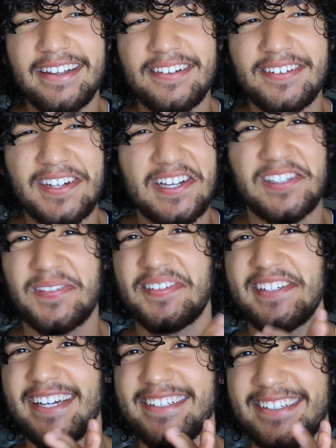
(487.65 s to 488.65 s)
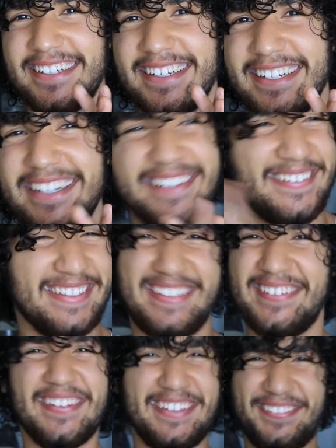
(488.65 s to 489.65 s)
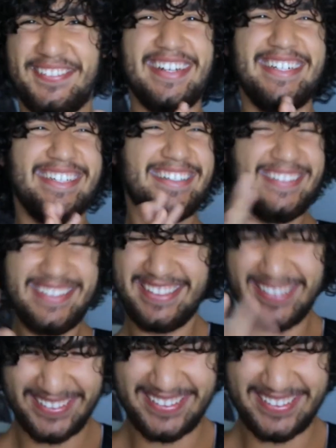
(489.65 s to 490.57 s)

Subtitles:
through astral projection. It was so much fun. It was so